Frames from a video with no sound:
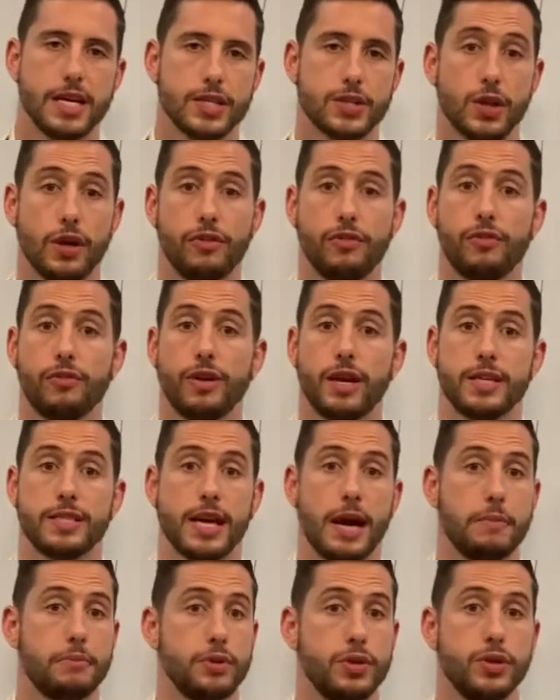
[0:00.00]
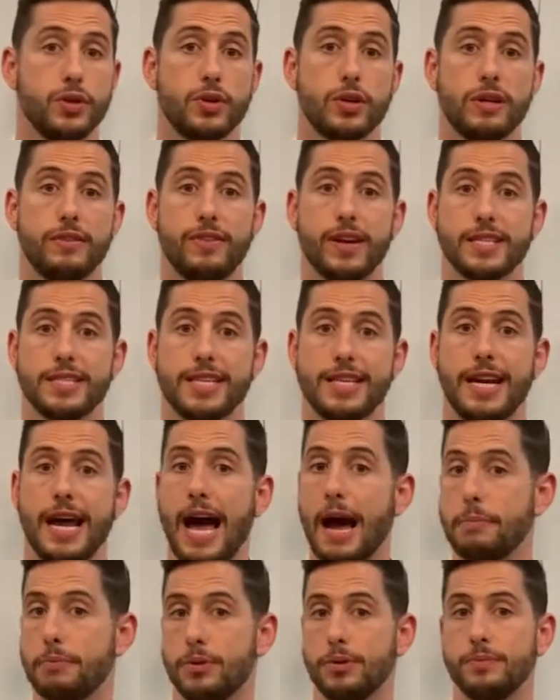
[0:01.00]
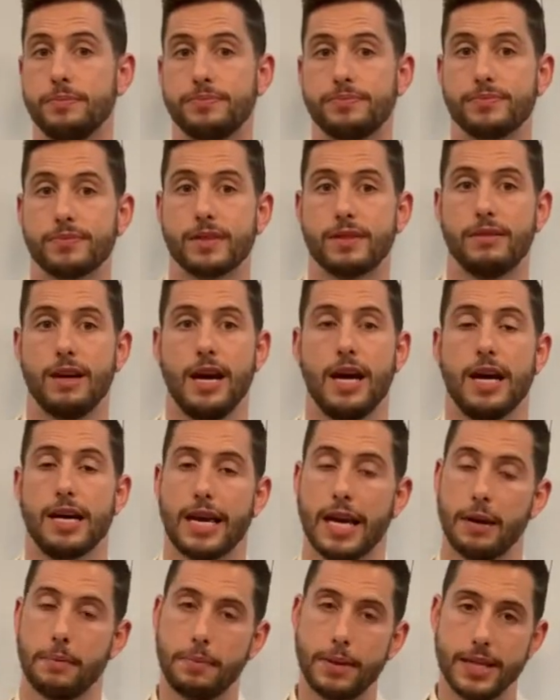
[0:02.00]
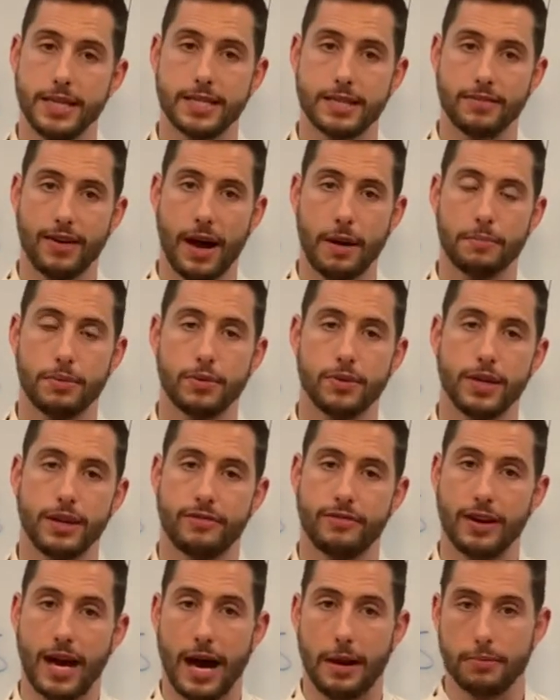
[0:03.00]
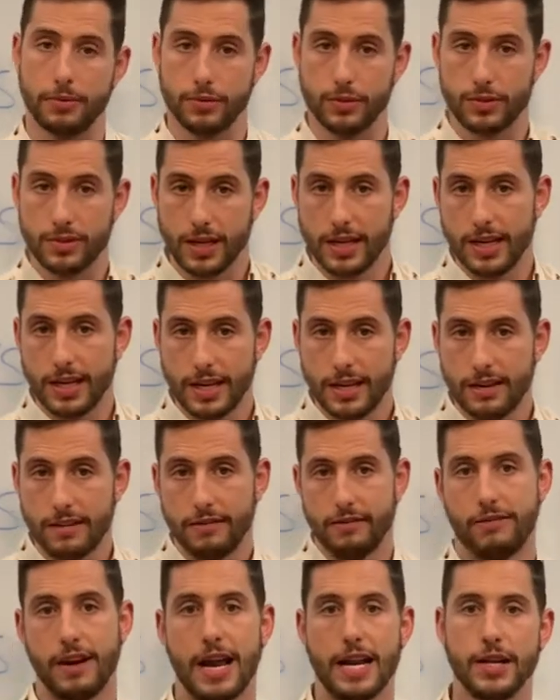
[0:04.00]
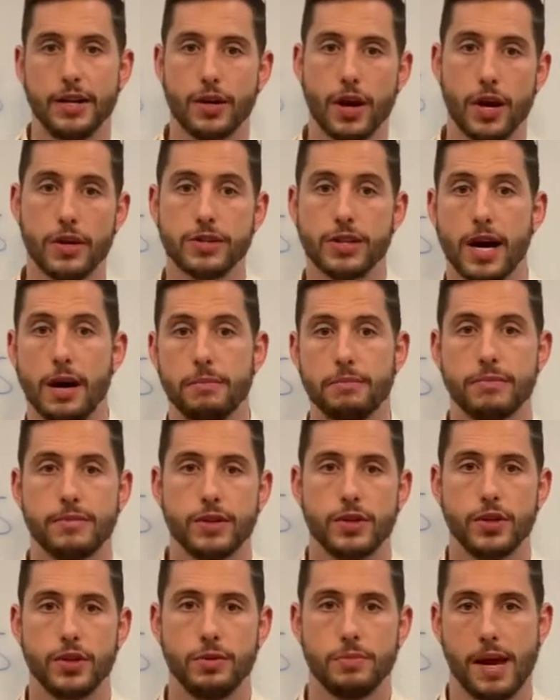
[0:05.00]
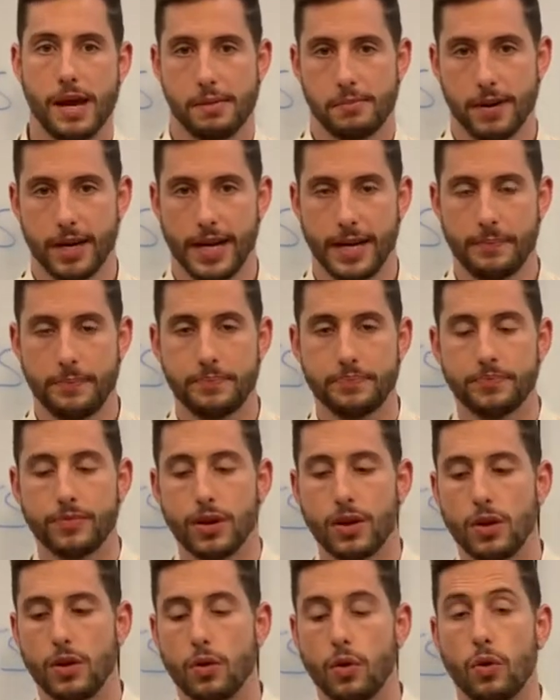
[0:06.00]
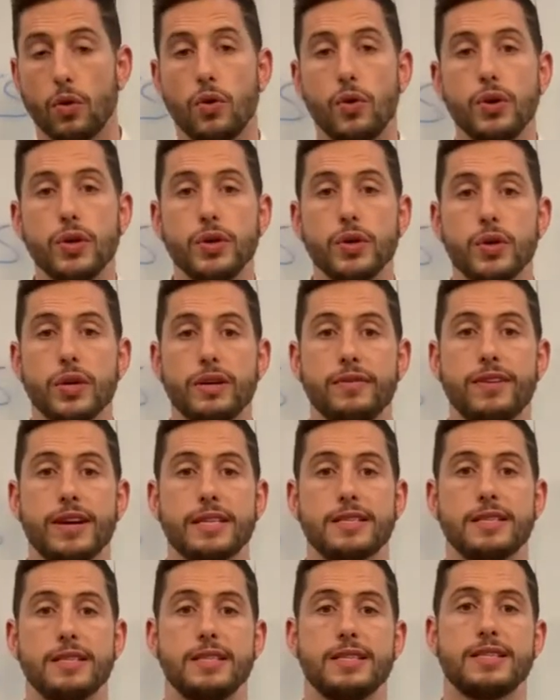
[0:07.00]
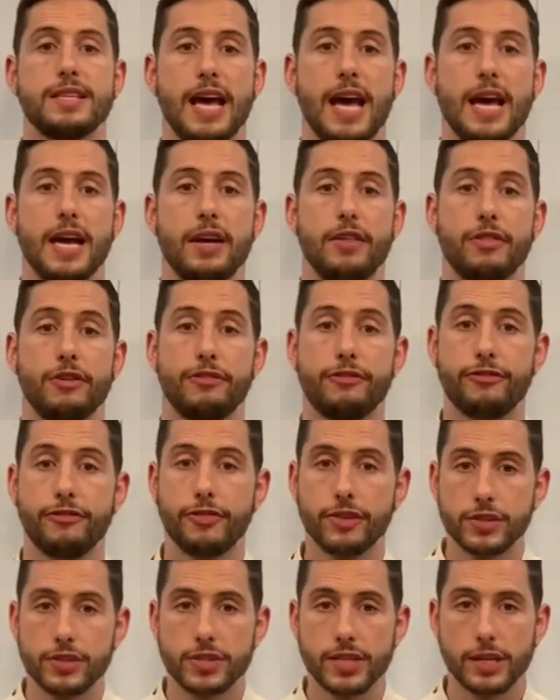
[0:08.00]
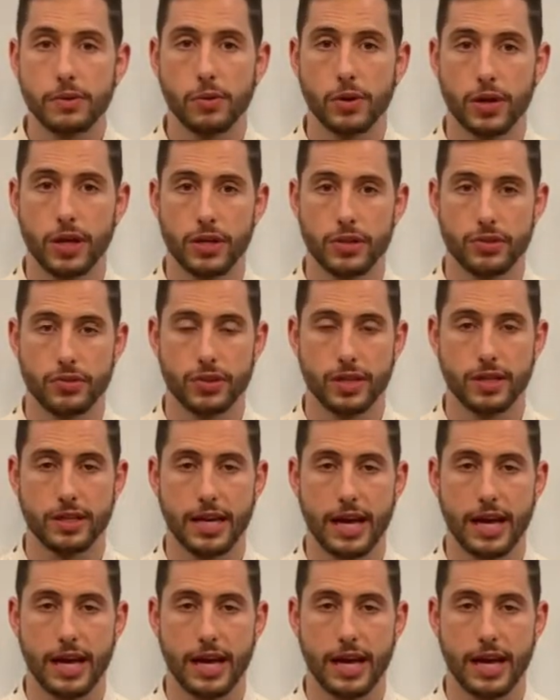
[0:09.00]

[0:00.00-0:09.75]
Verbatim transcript: So, for example, you can invest in Apple, right? Get a piece of Apple, and if Apple's value goes up, you make money. Or you can invest in, say, the FTSE 100.